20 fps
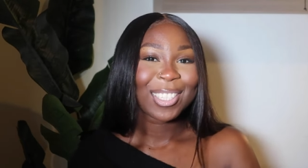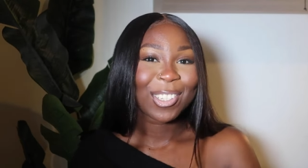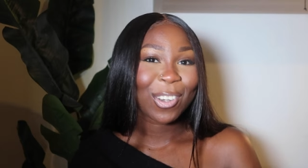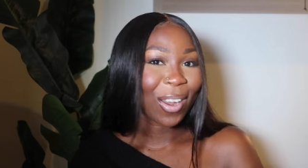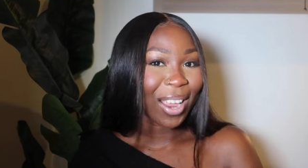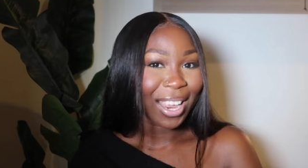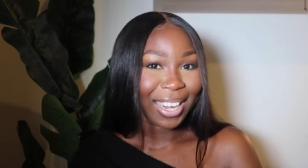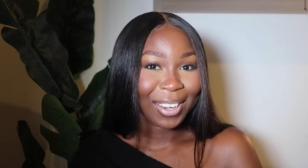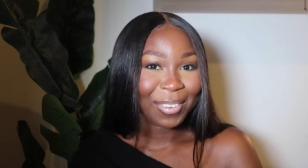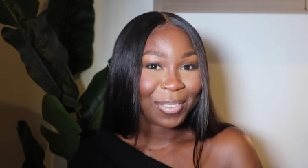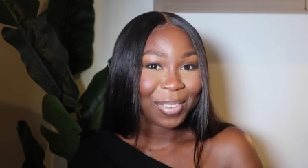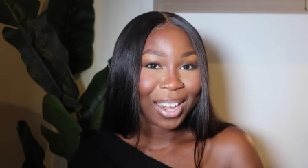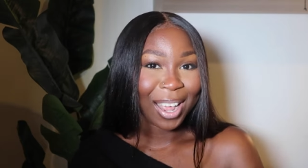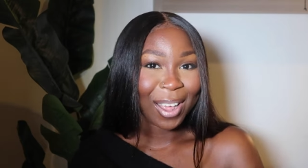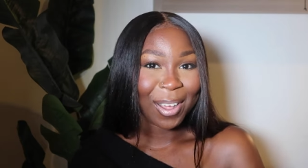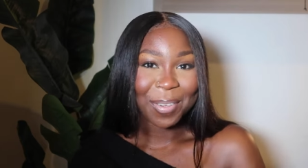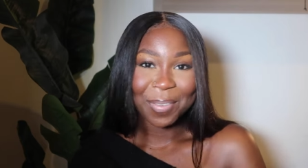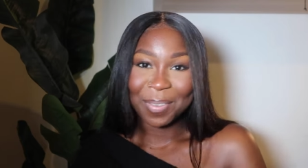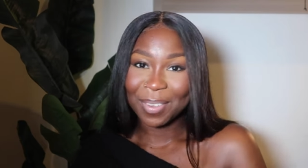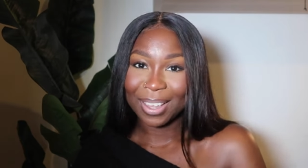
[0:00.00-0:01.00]
trying different
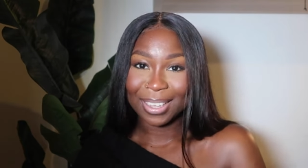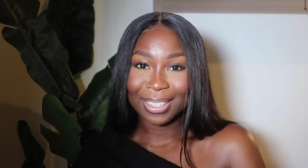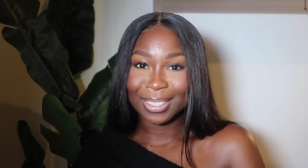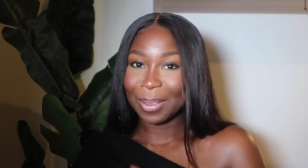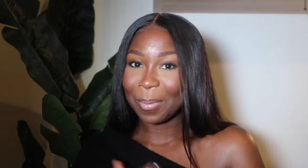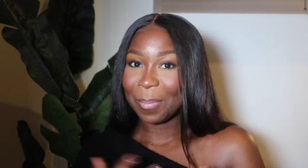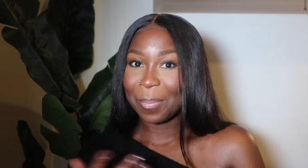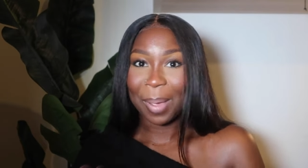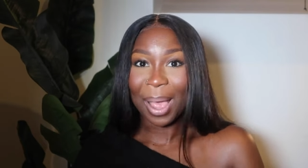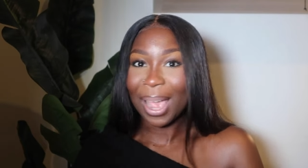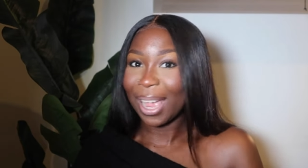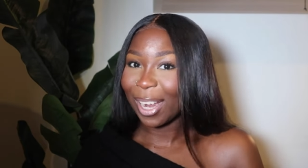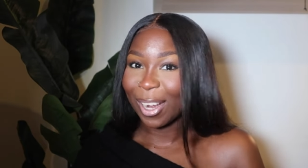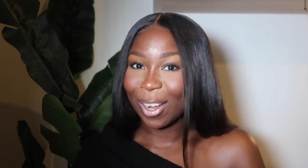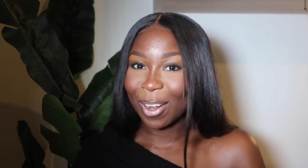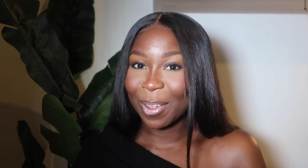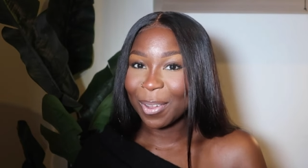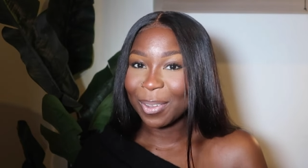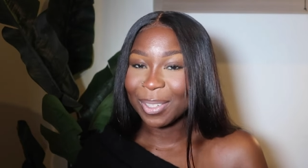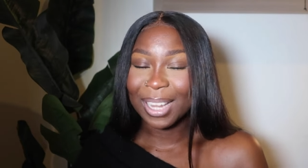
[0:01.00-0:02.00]
outfits and buying
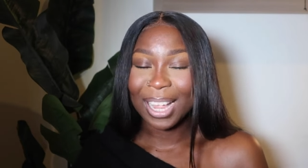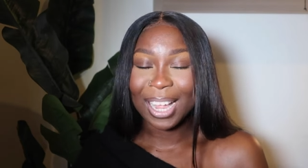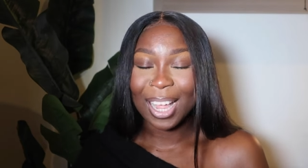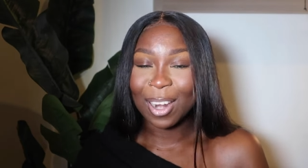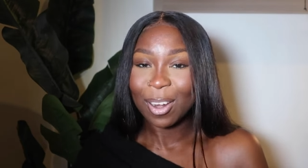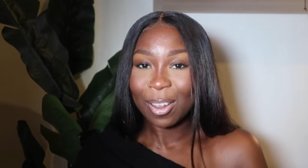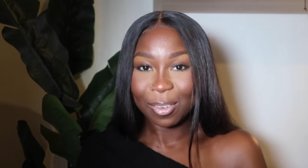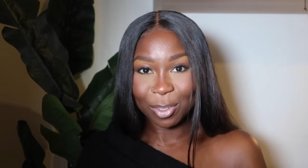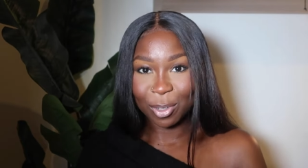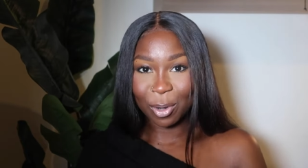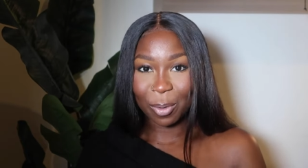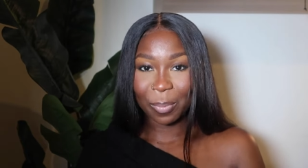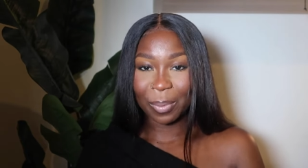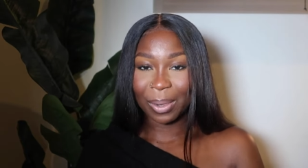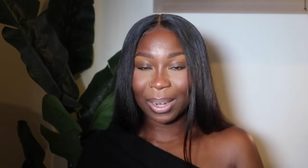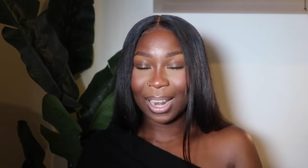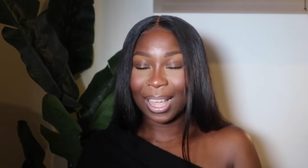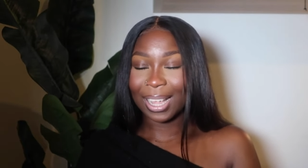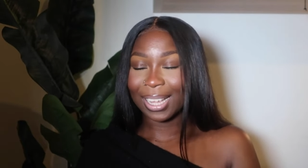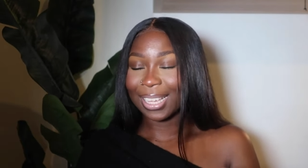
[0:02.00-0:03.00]
clothes. Like I love
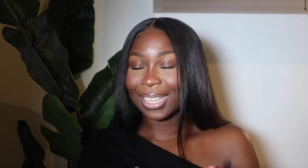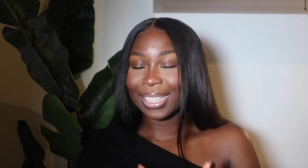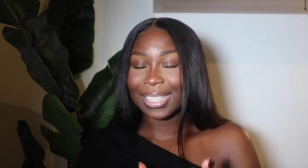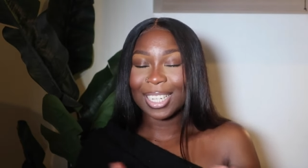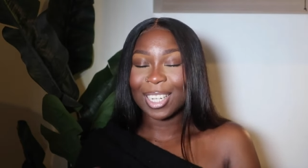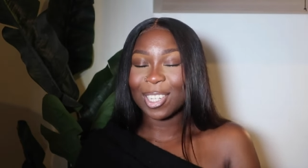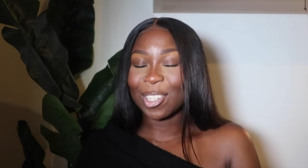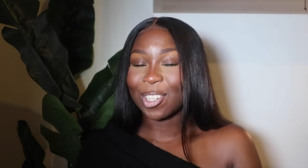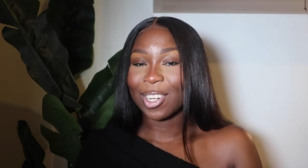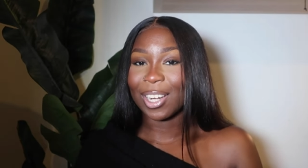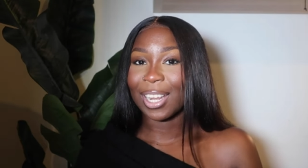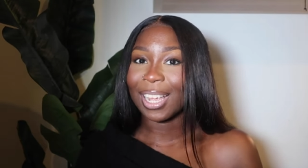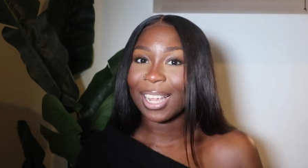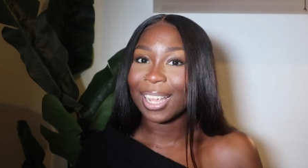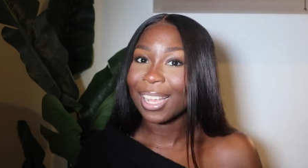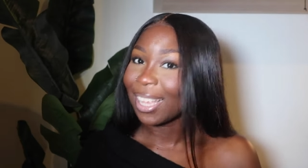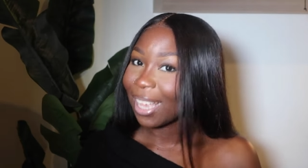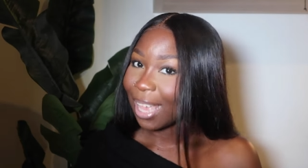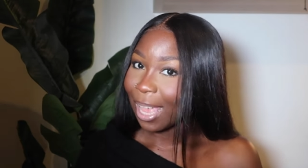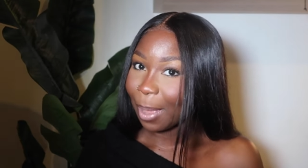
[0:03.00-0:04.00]
shopping, like it's
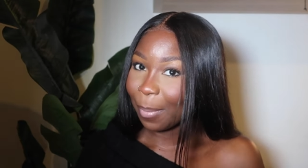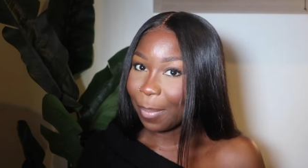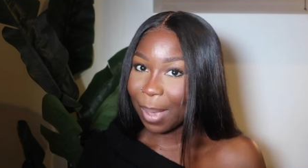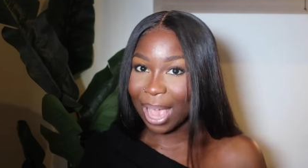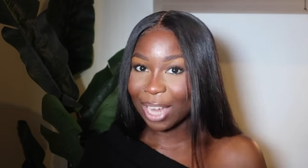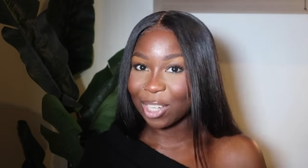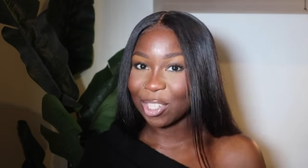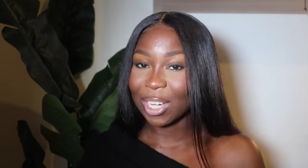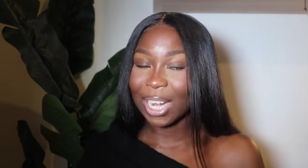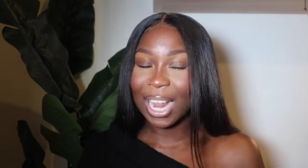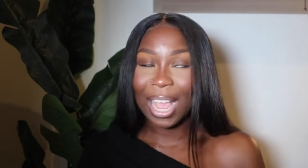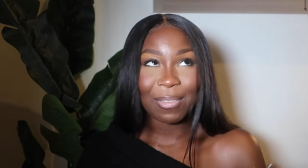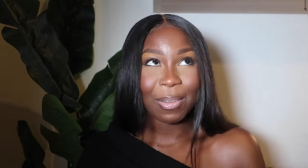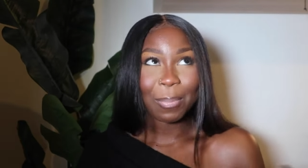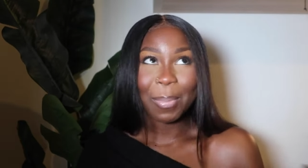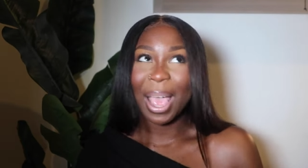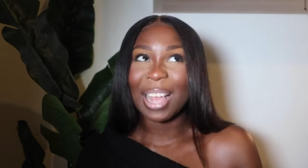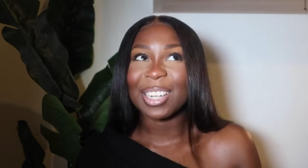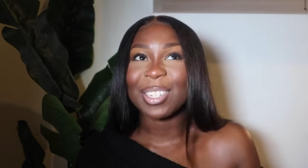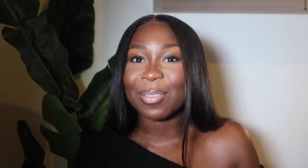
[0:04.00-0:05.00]
literally a passion. I have a
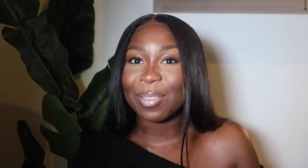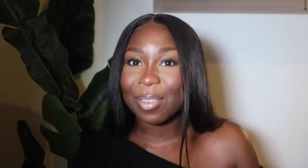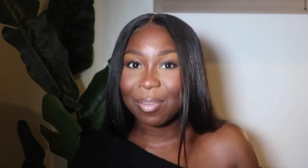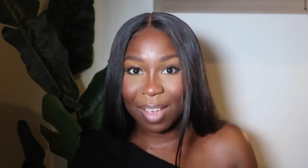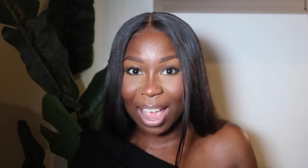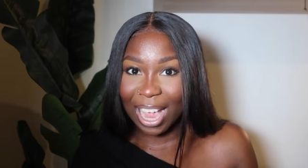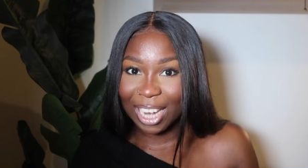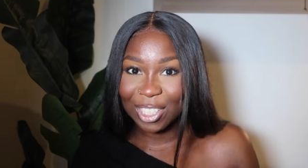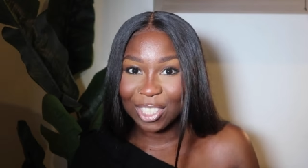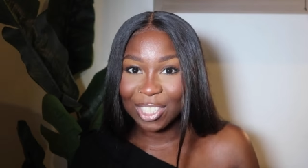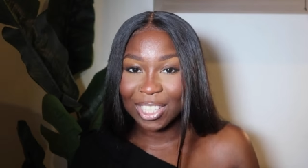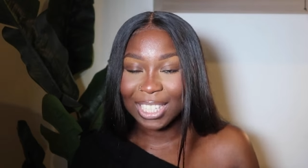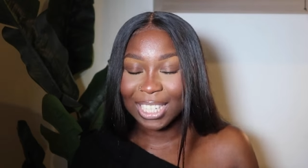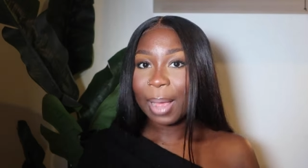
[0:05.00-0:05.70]
passion for fashion.